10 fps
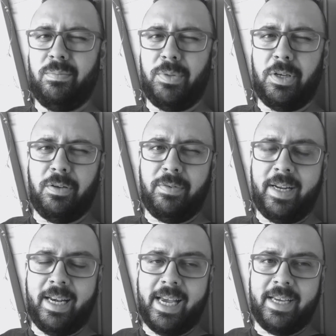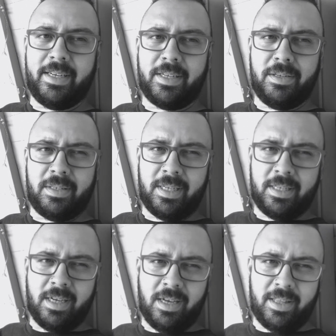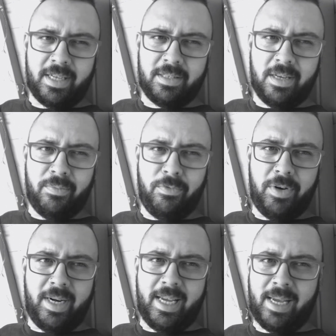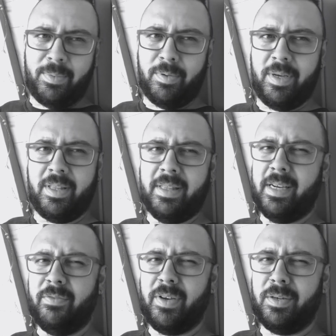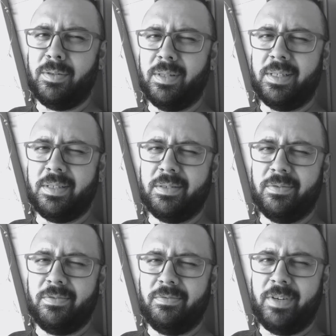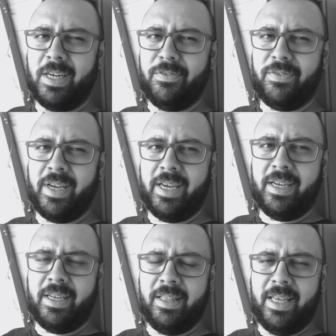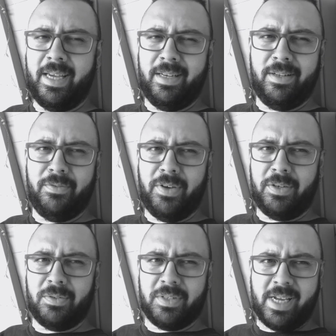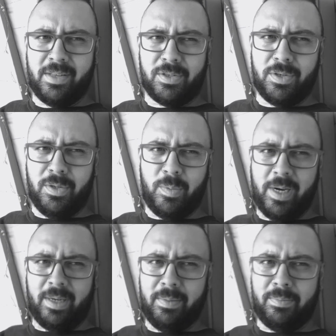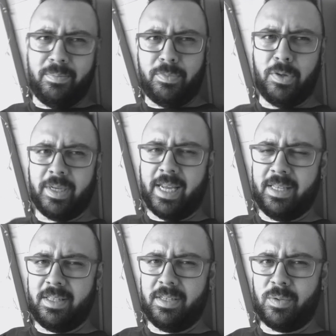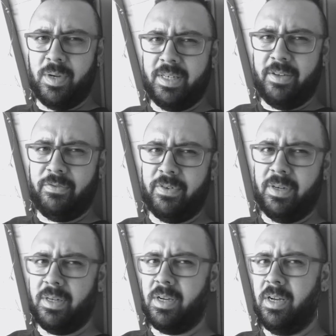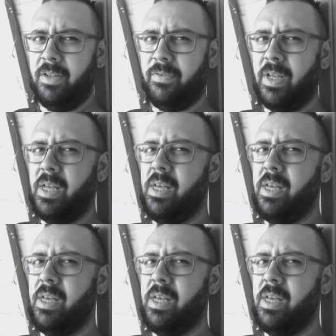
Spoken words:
beautifully layered acoustic guitar things that I'm really happy with, and then a vocal that doesn't really fit, and then the vocal sounds good when put against this quite different kind of